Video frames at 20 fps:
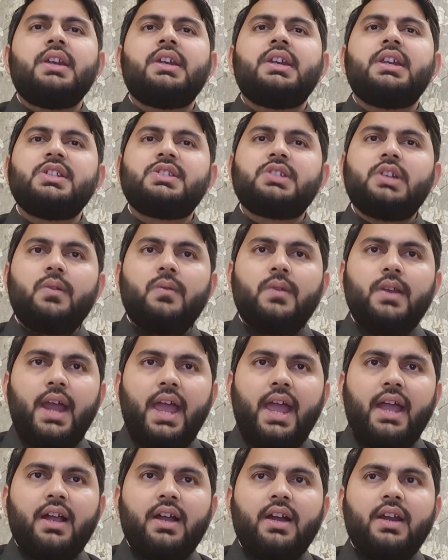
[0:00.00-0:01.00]
teacher will
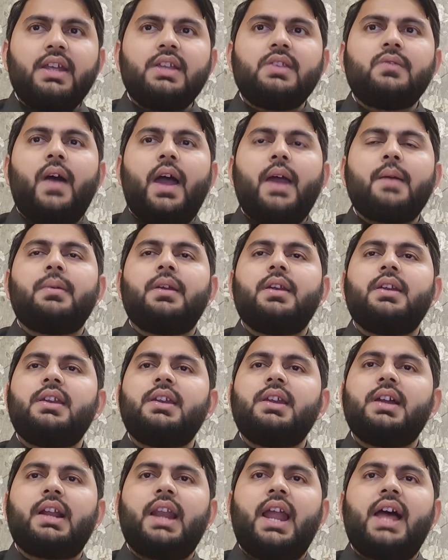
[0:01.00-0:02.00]
encourage vibrant in
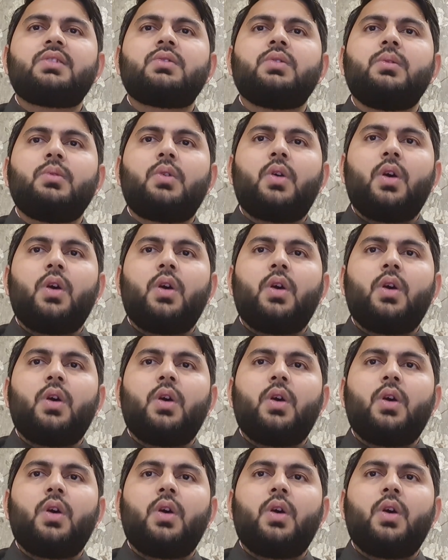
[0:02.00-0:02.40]
the classroom